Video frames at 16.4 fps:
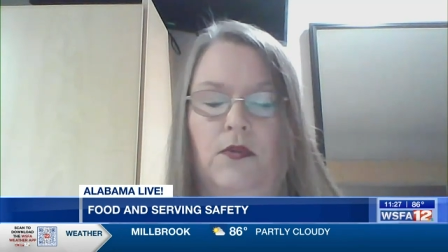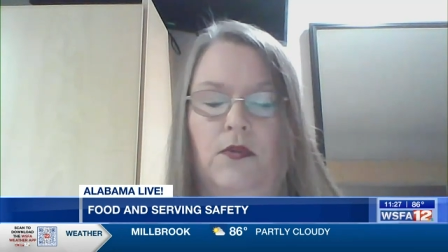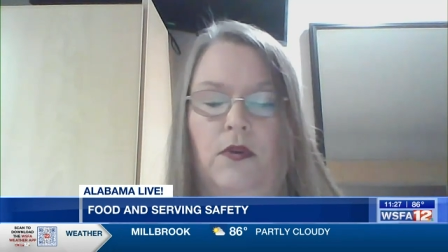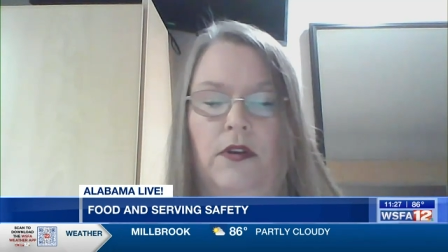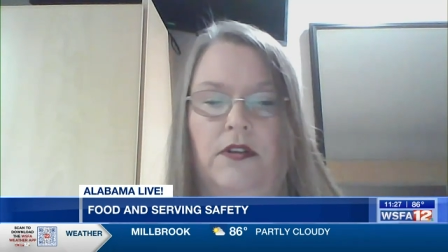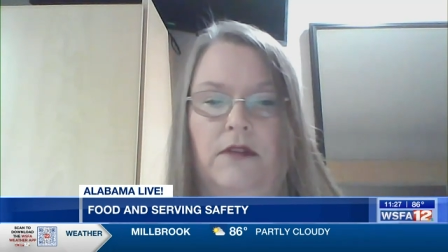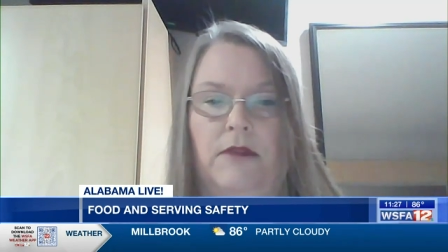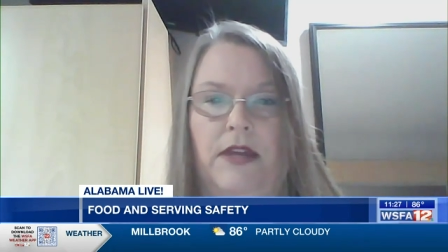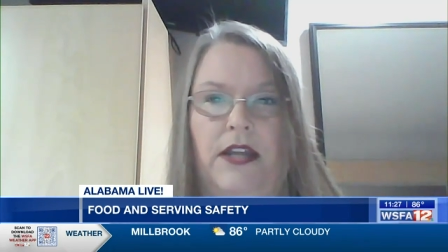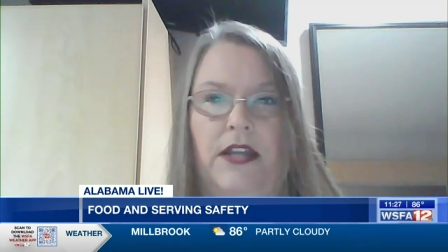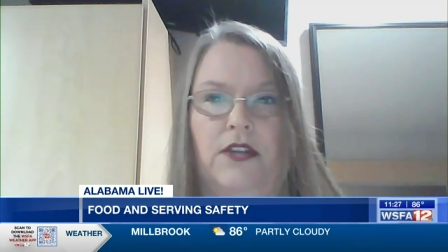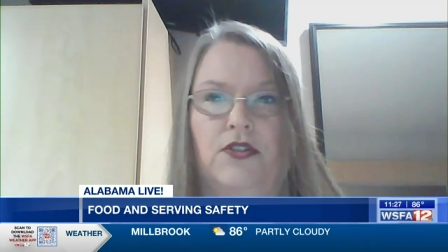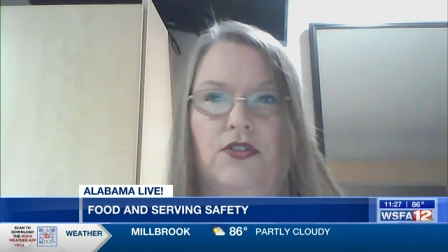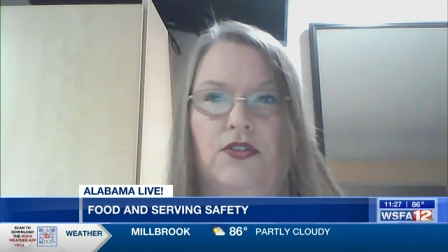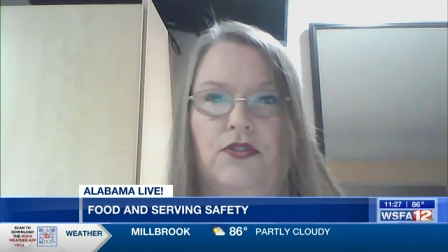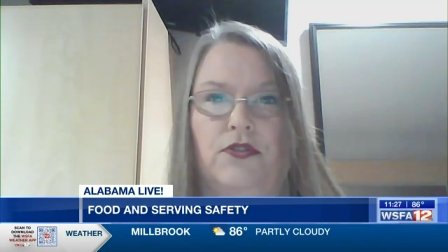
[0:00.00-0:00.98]
You want to
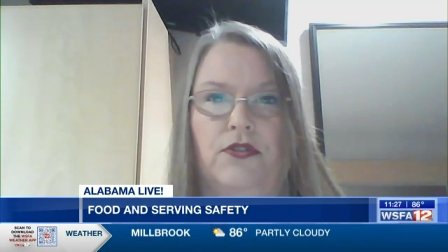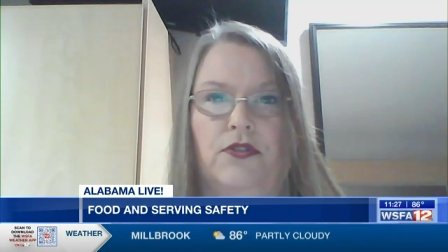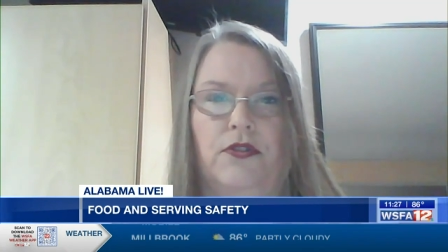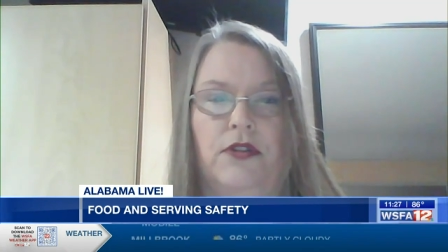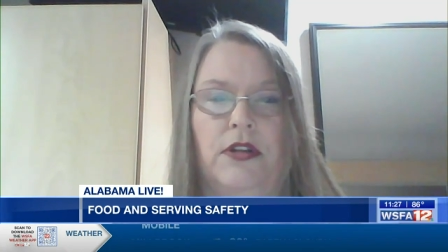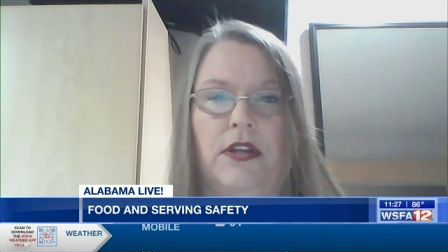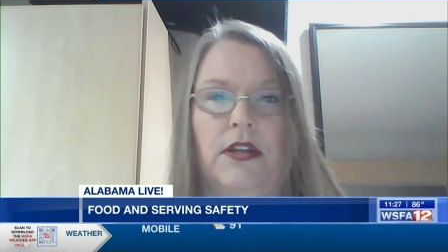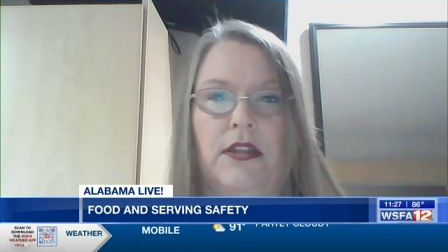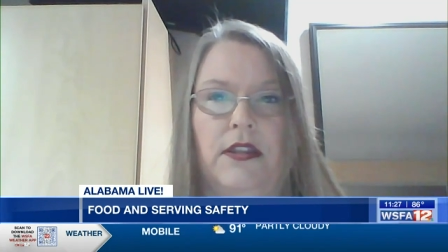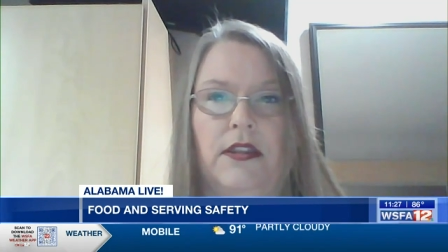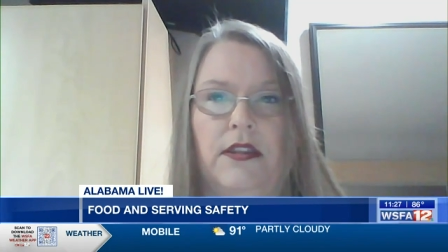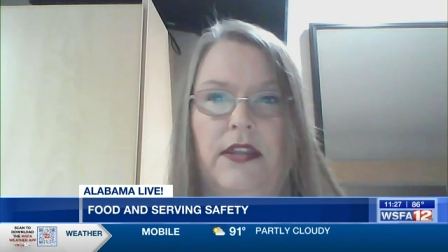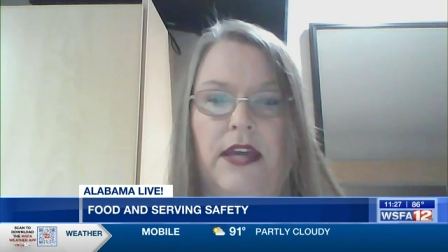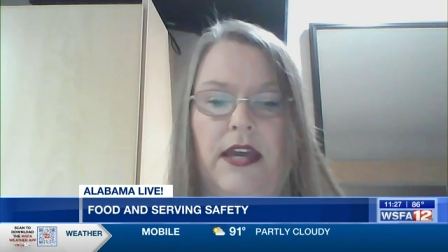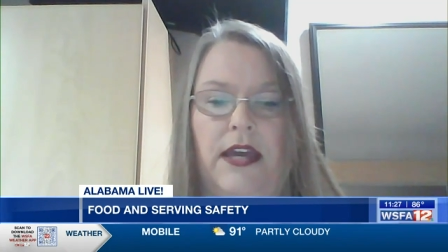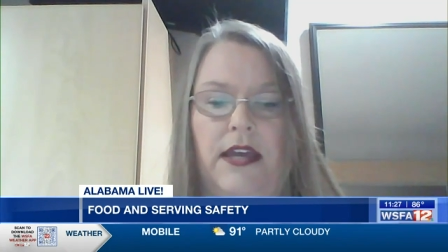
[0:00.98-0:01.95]
make sure
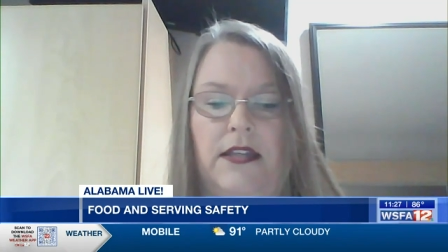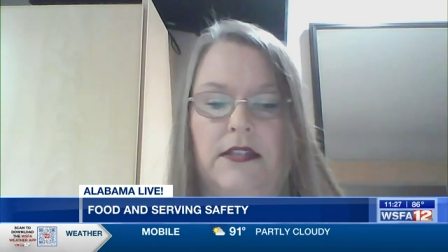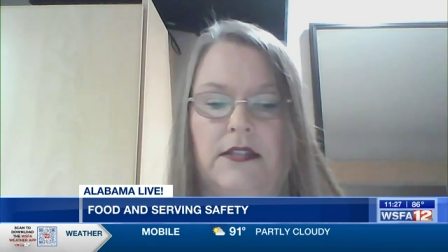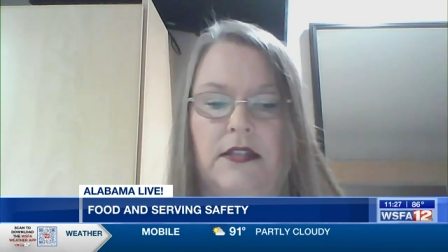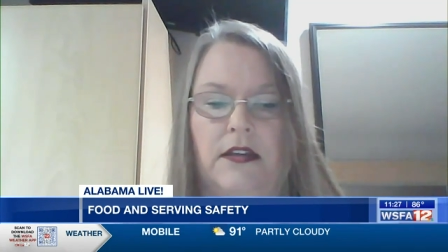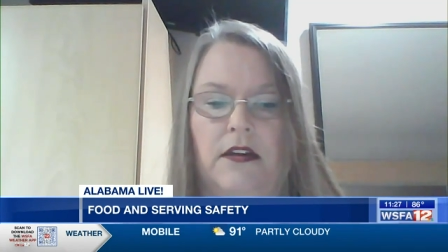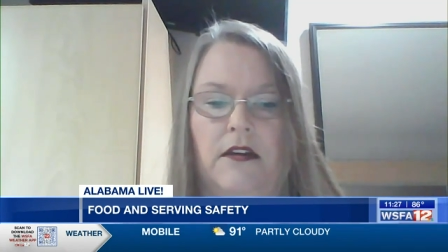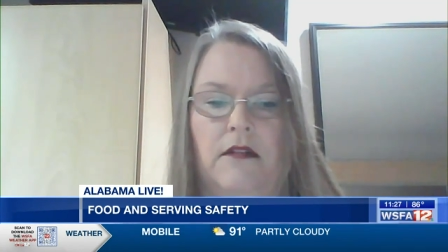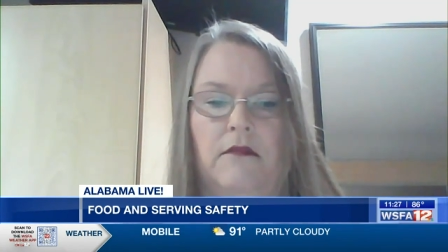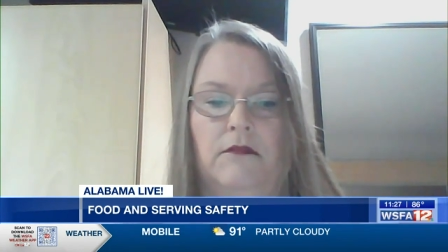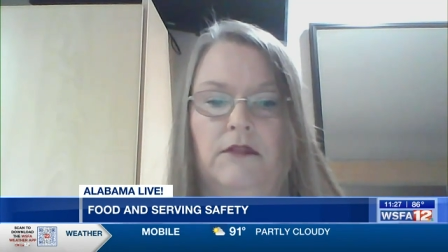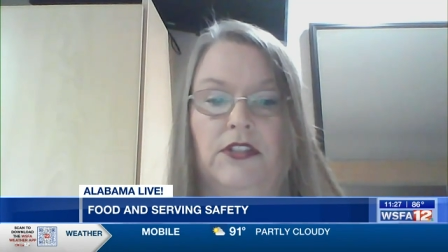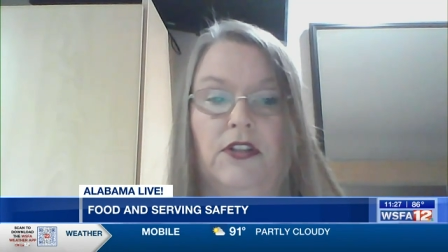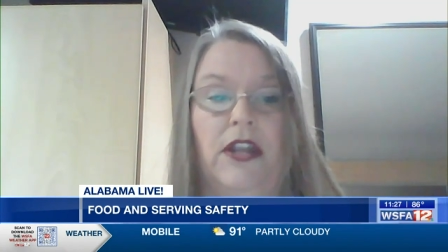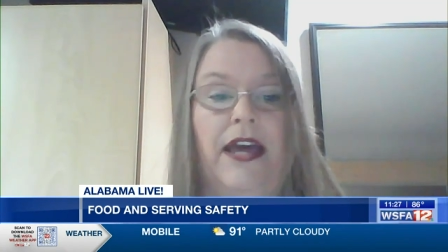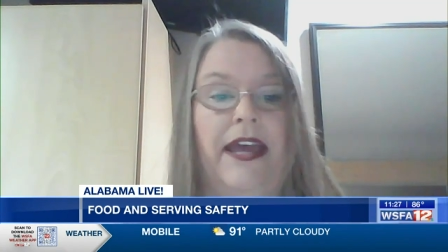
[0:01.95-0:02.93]
that
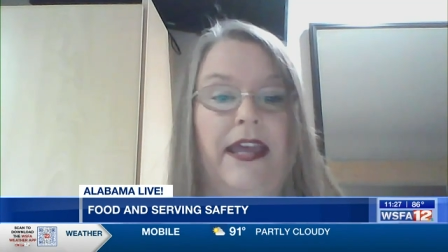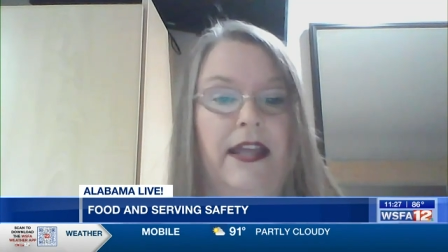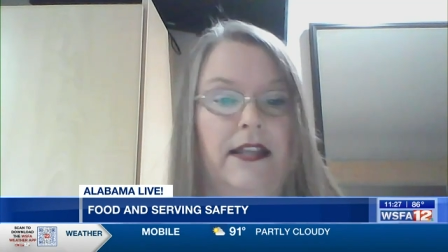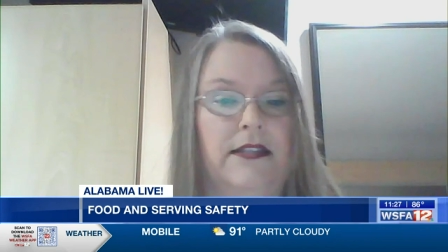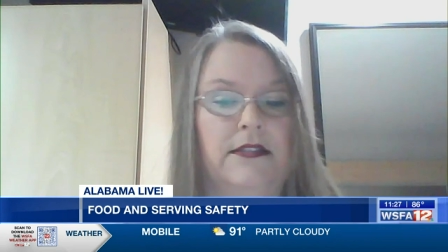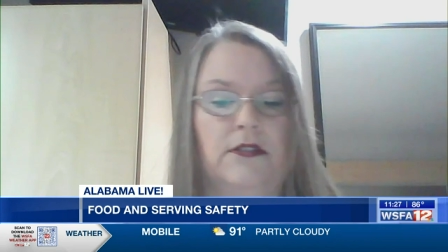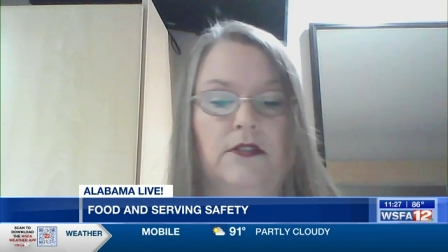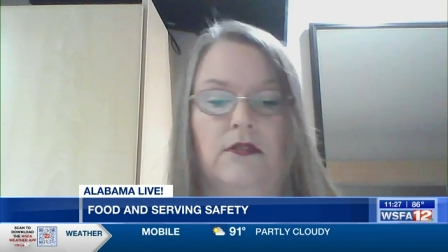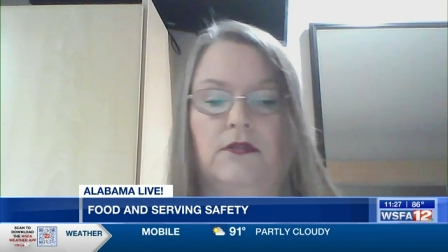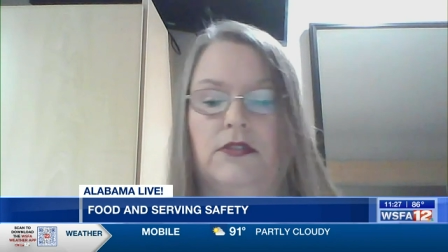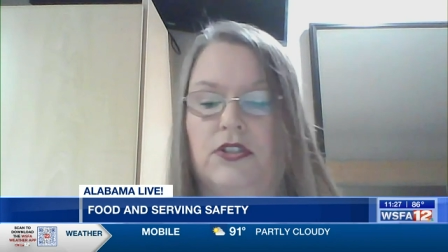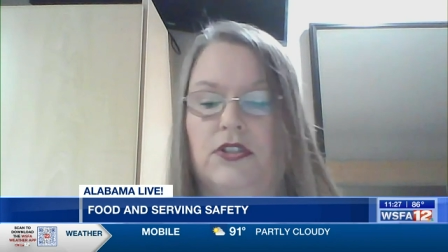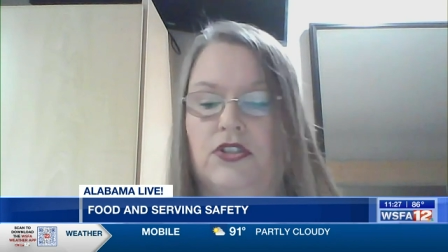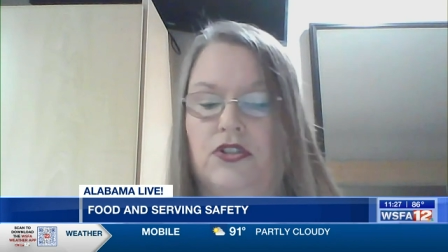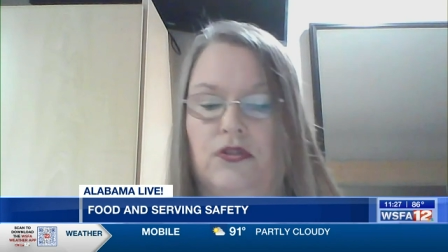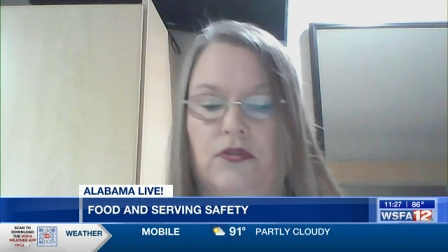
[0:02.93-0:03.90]
um, little hands, little
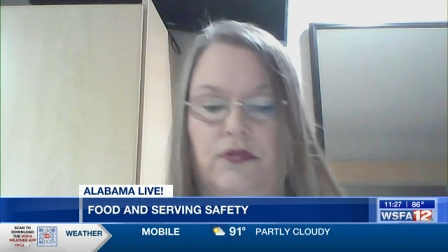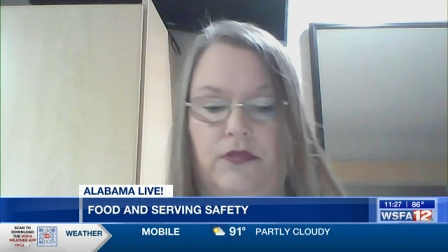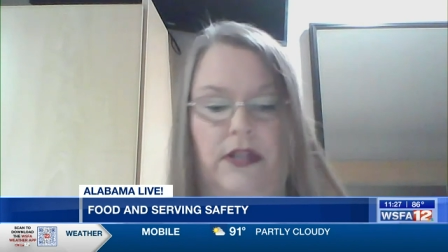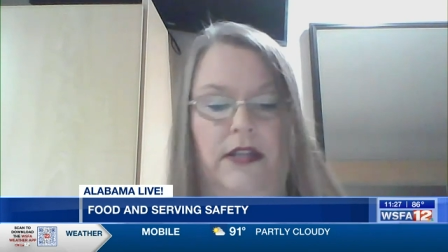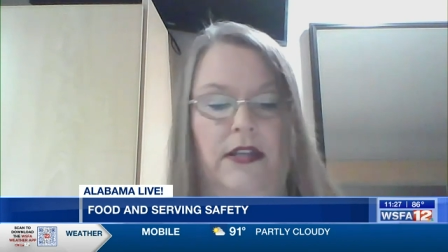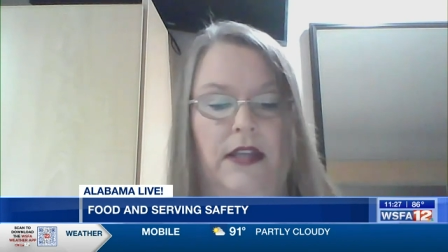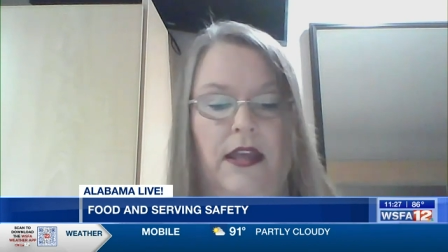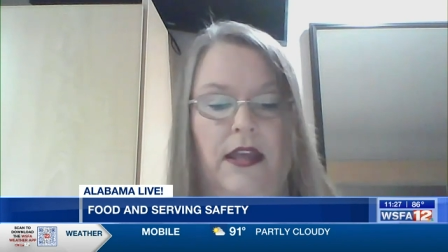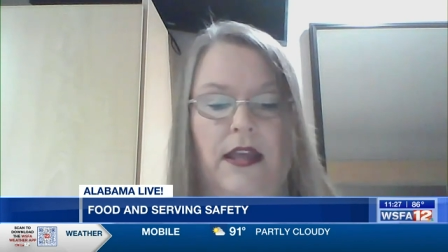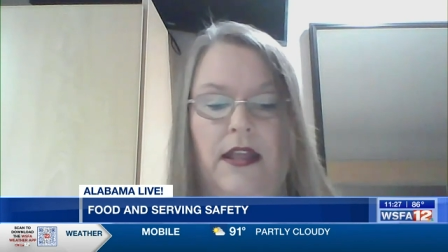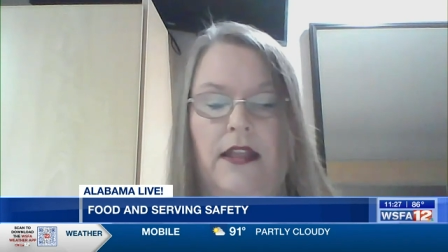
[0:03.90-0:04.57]
children,